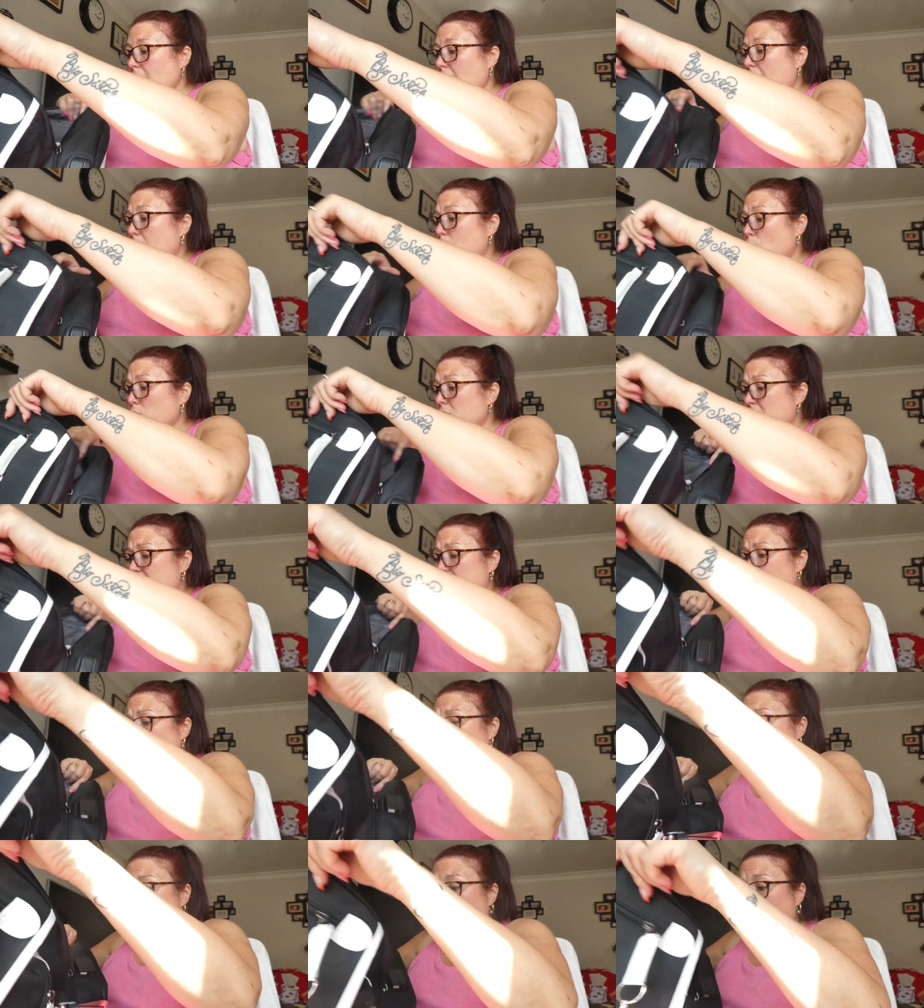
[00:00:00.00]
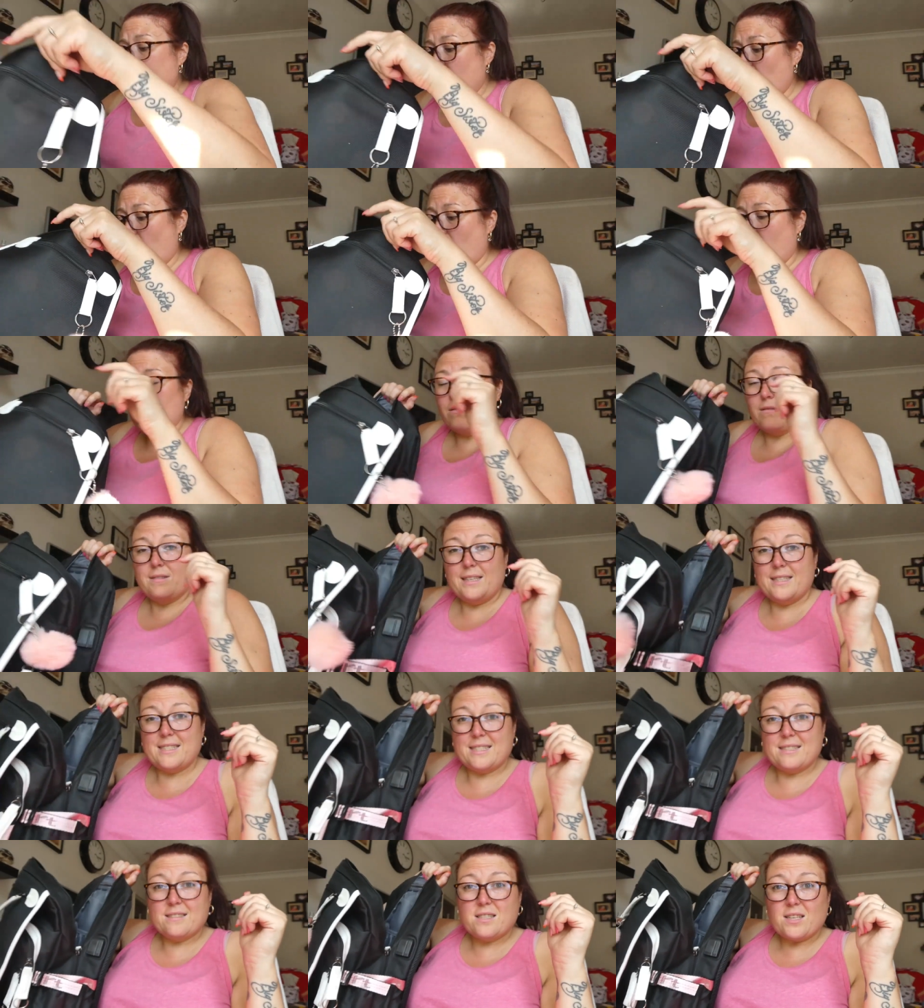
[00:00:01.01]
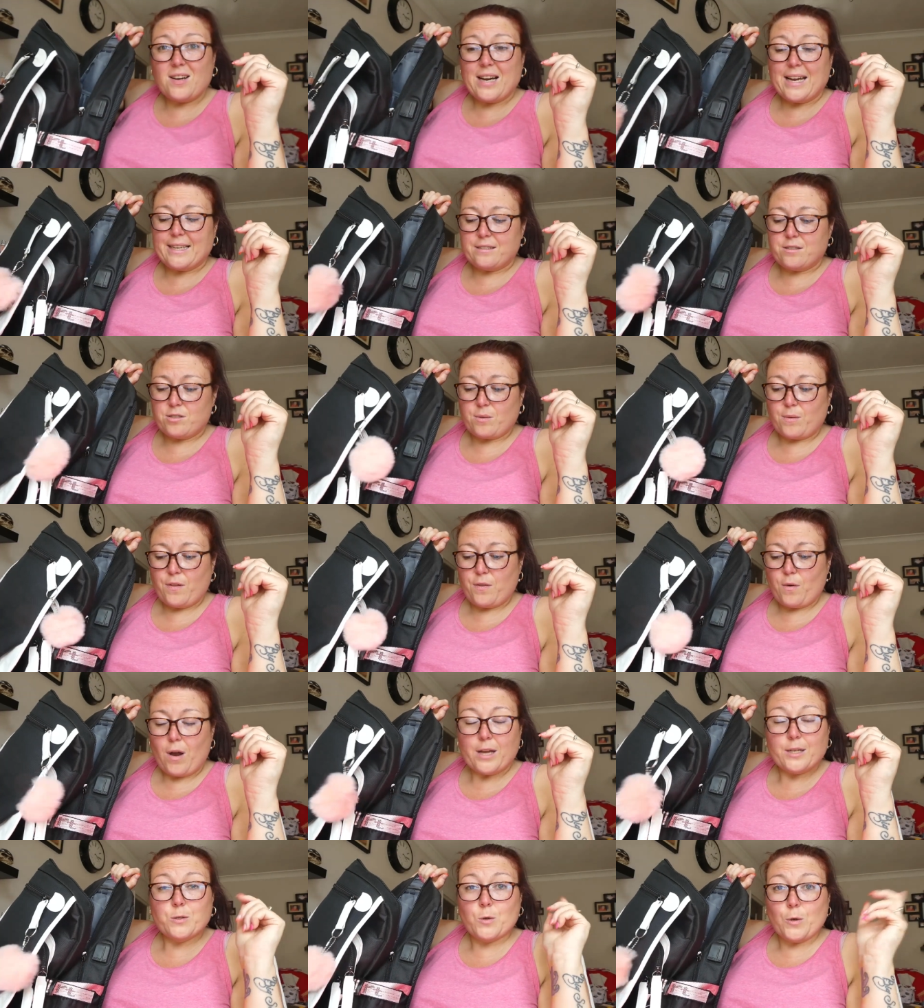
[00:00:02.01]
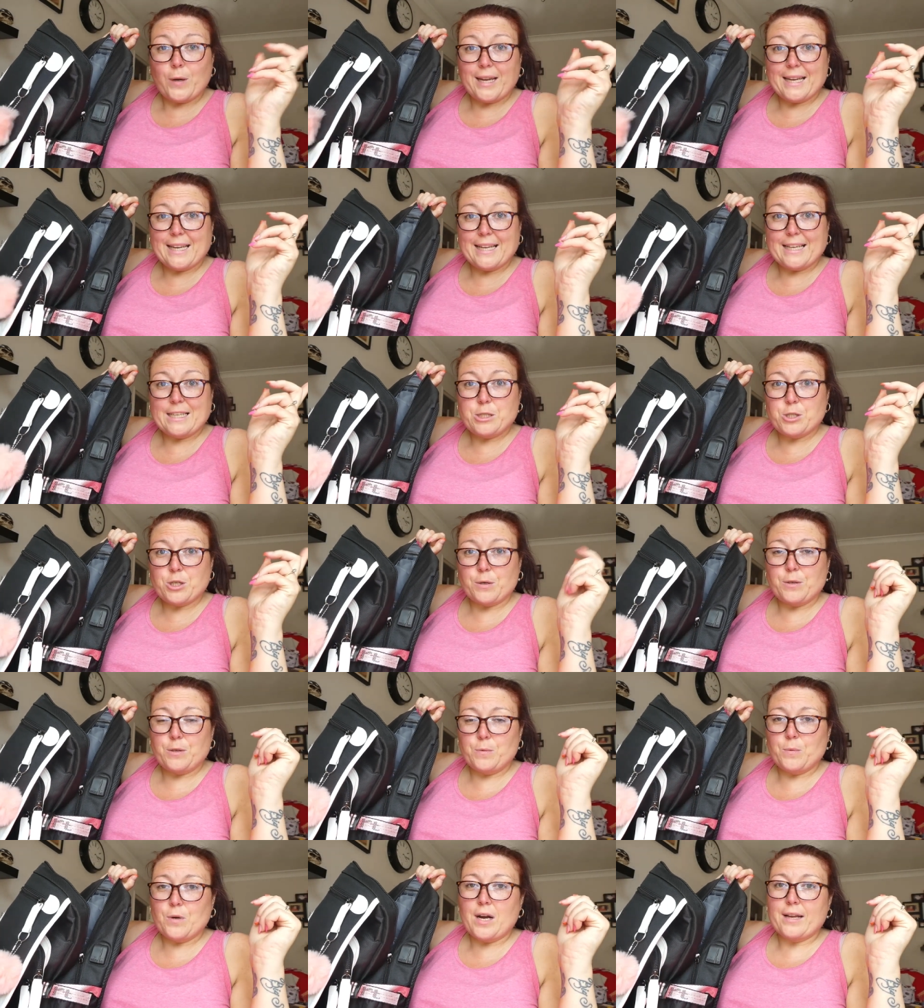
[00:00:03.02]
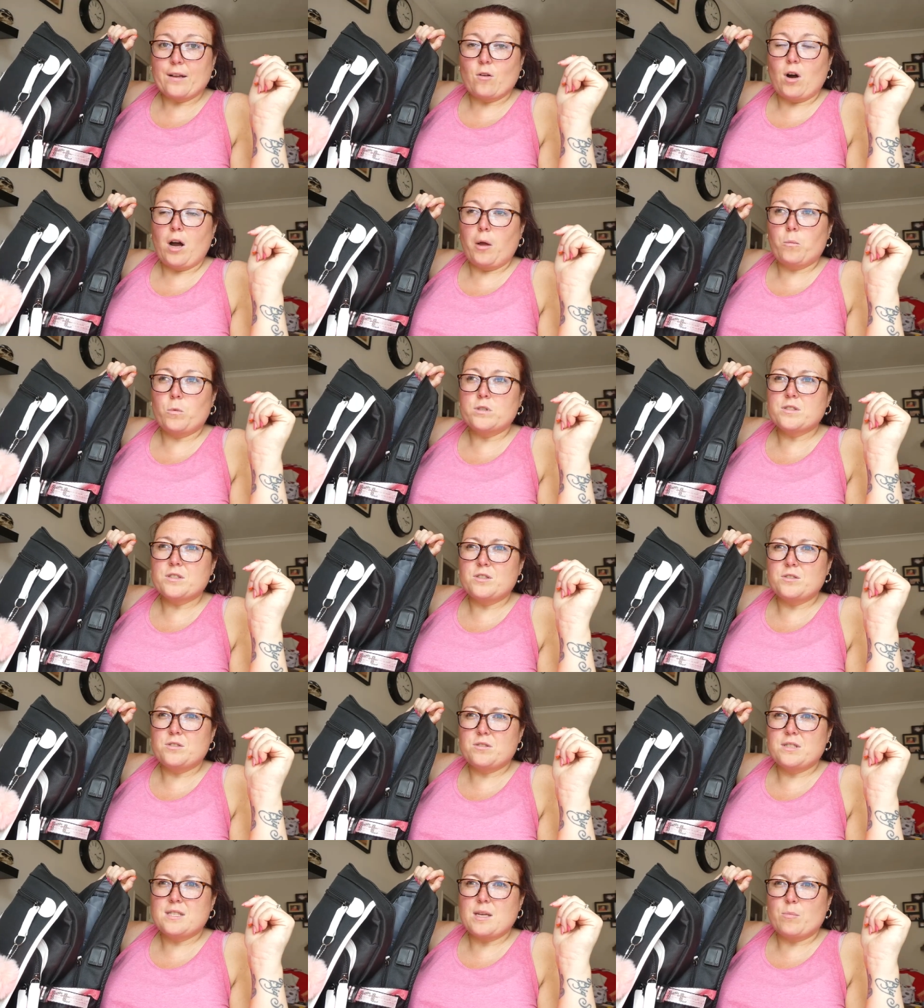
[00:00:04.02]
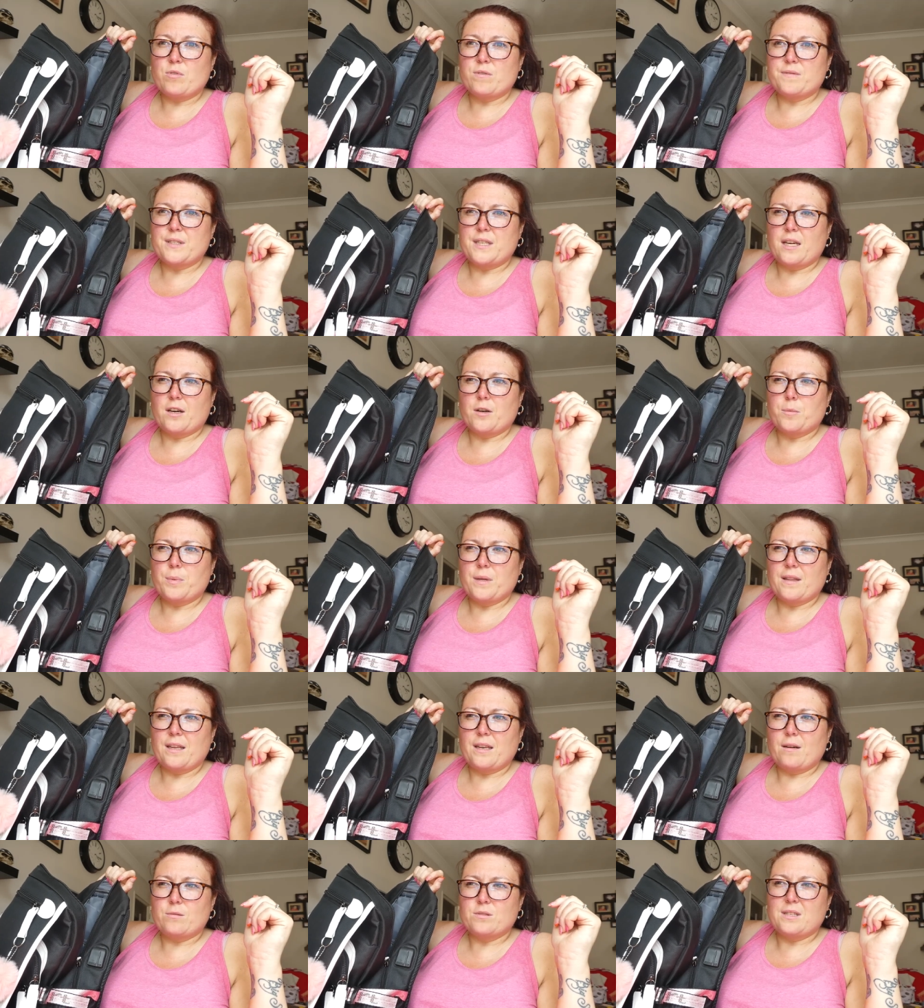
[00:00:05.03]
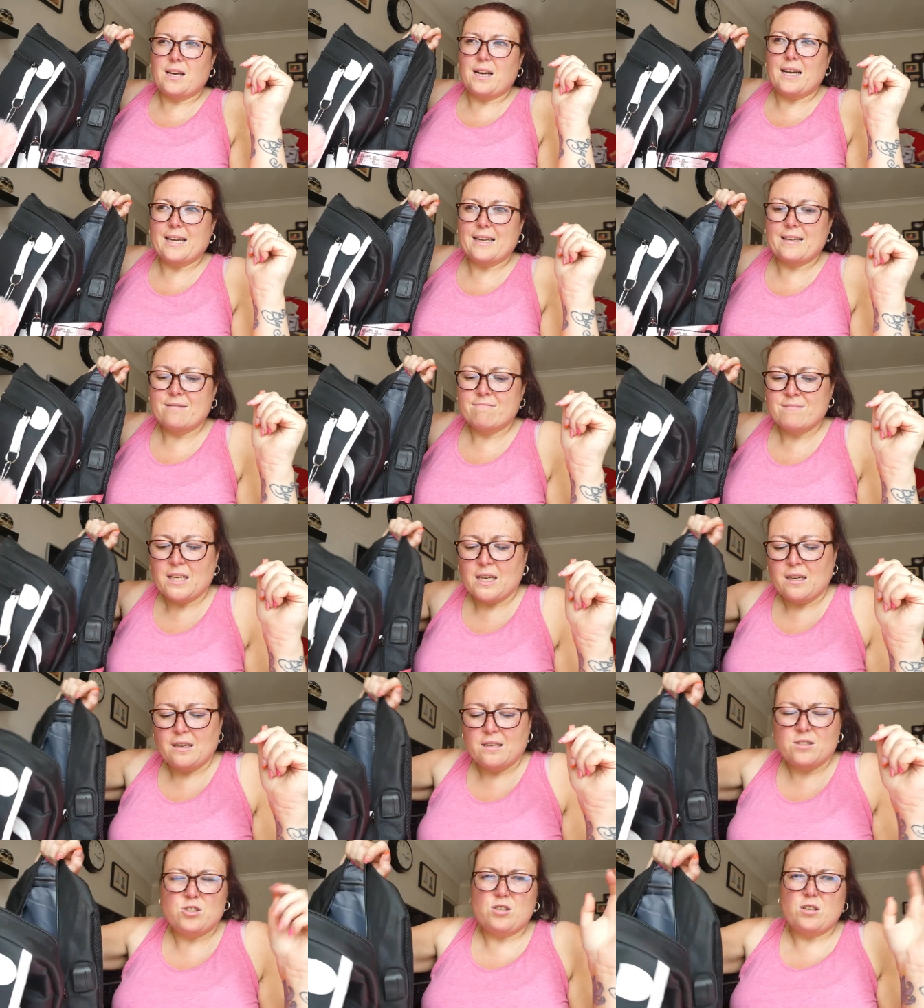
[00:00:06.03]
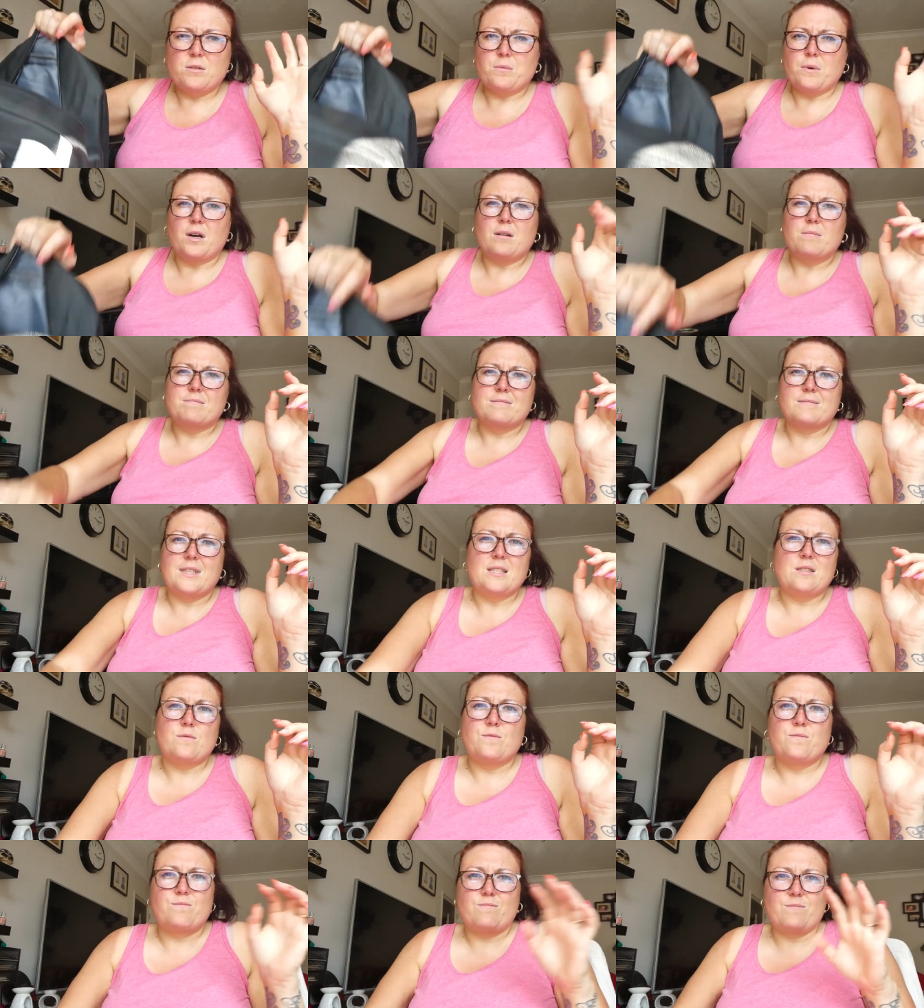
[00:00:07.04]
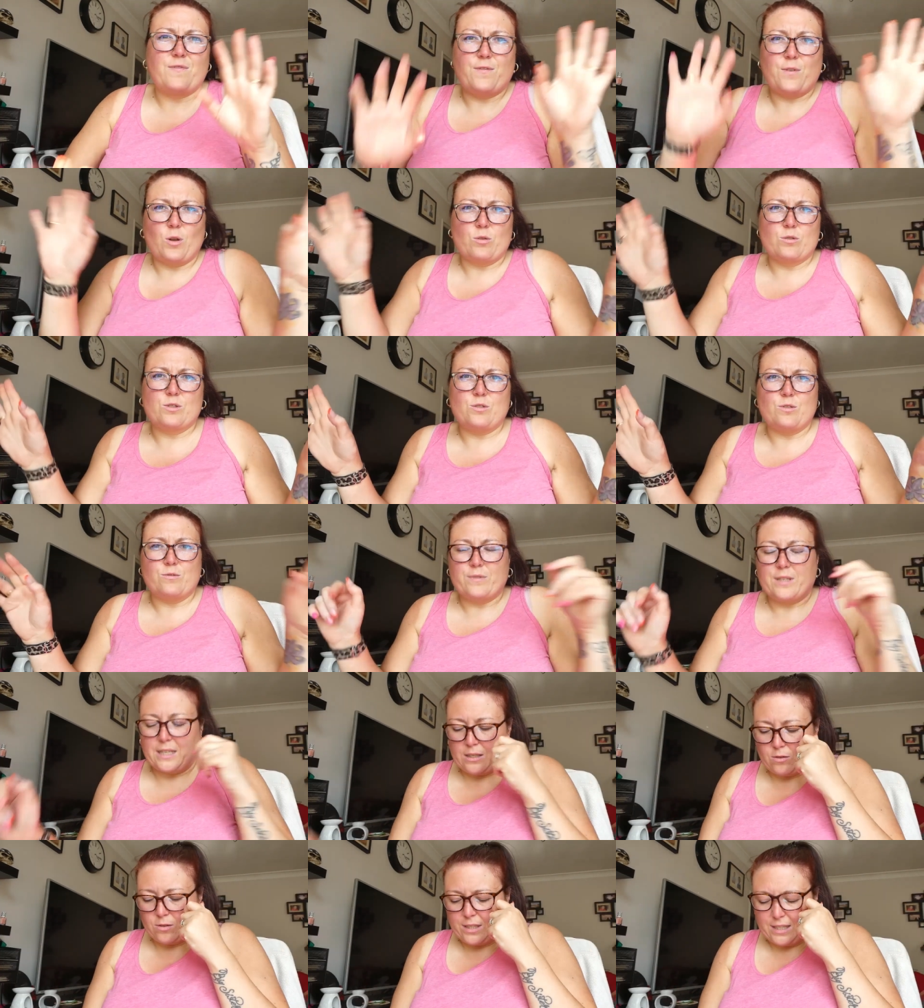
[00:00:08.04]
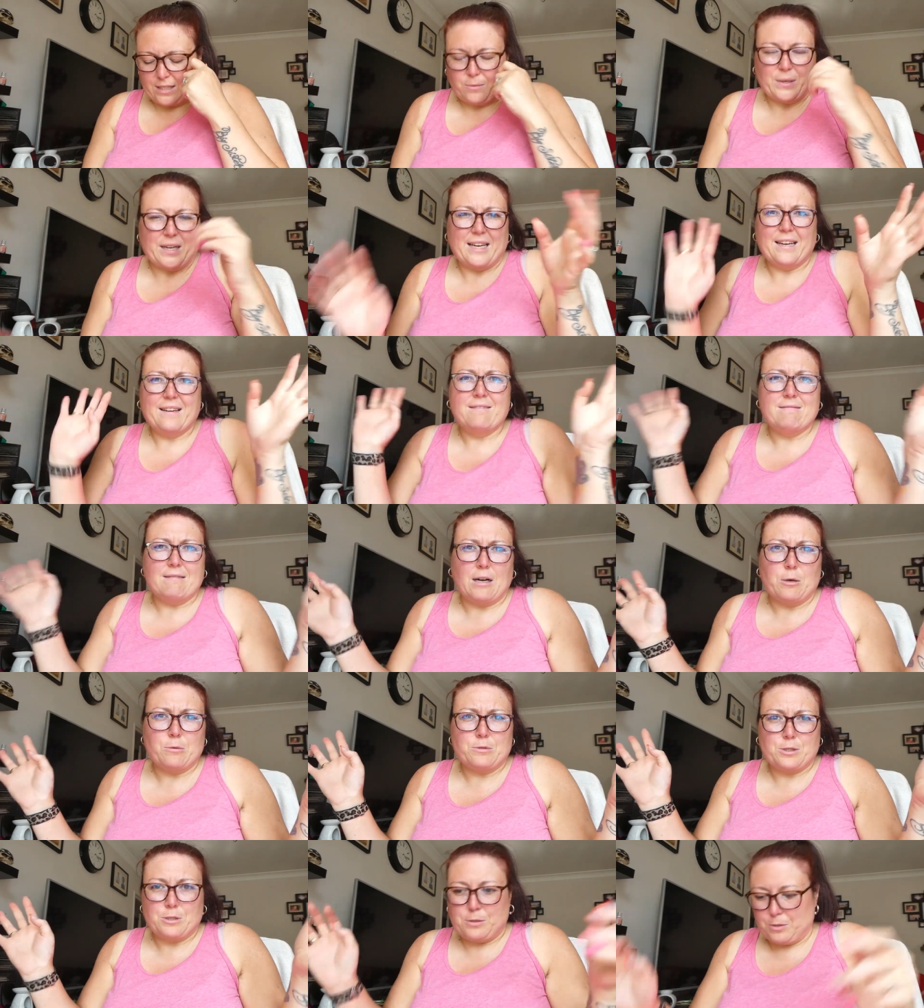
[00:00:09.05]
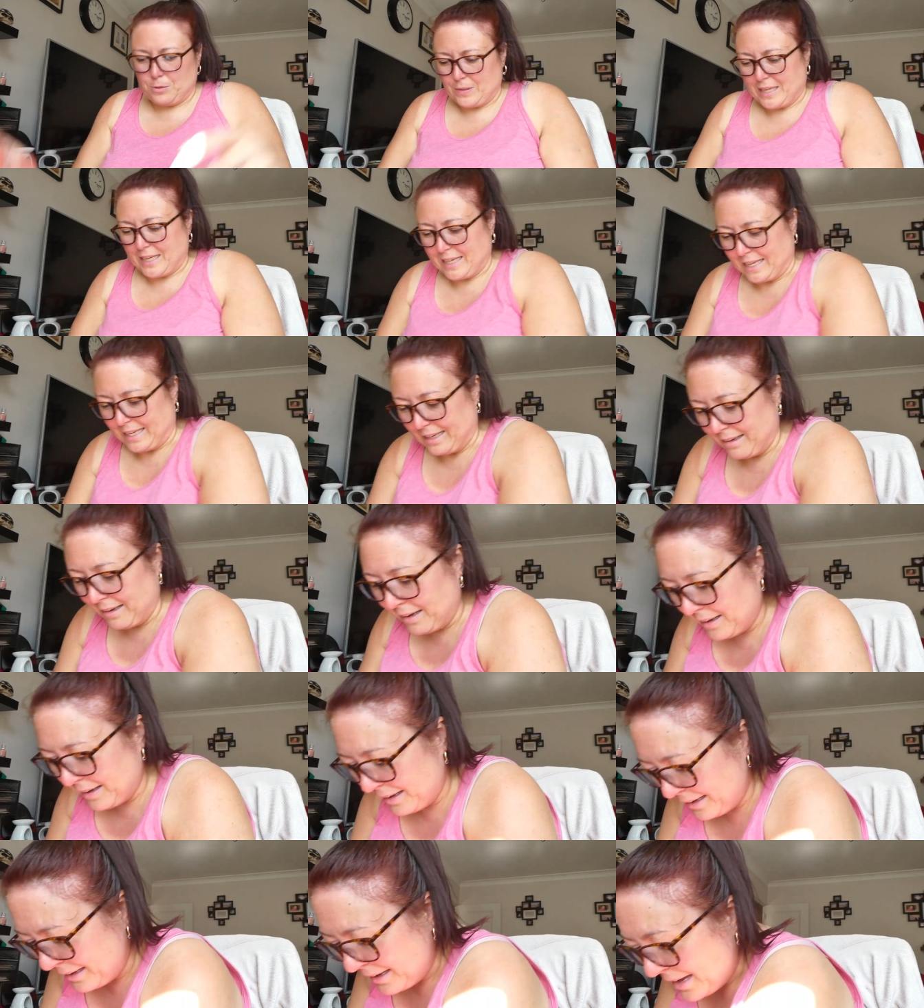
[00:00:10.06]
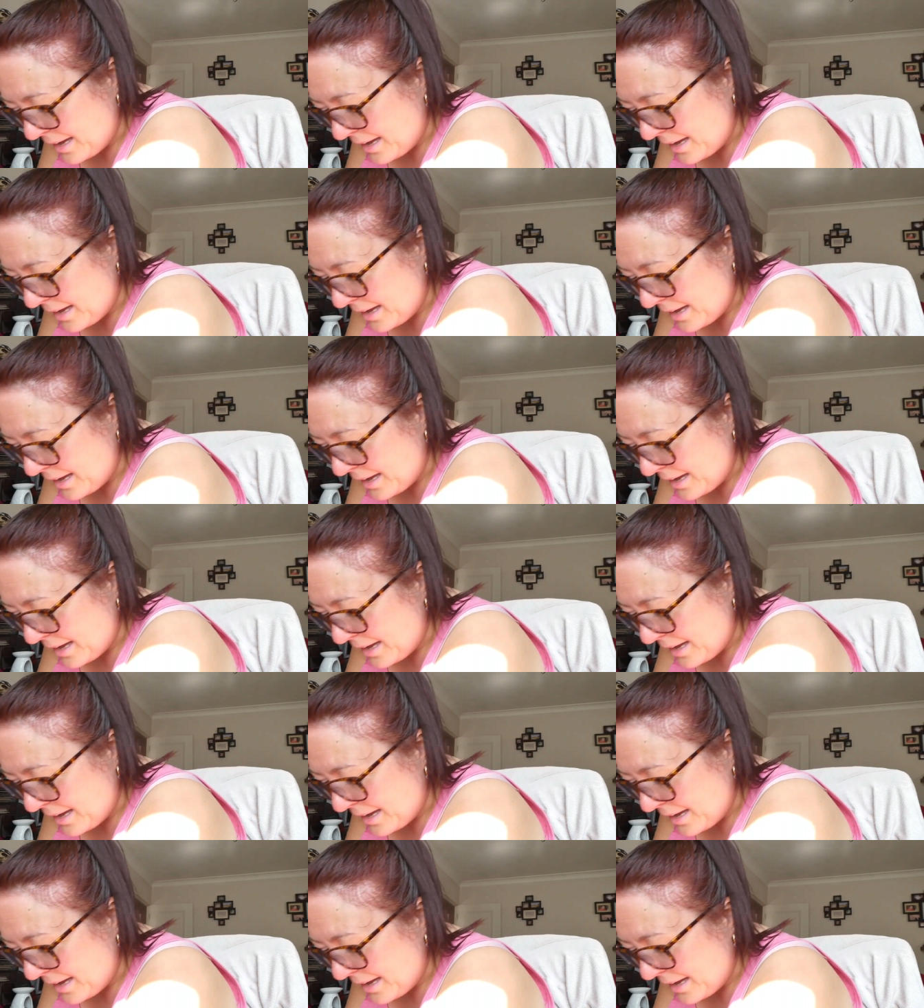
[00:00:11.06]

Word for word: and all the stuff that I got is inside. So I thought I'd quickly show you what I got. I was going to do a separate video, but then I was like, do you know what? This vlog's not really gone anywhere. I'll just do it here.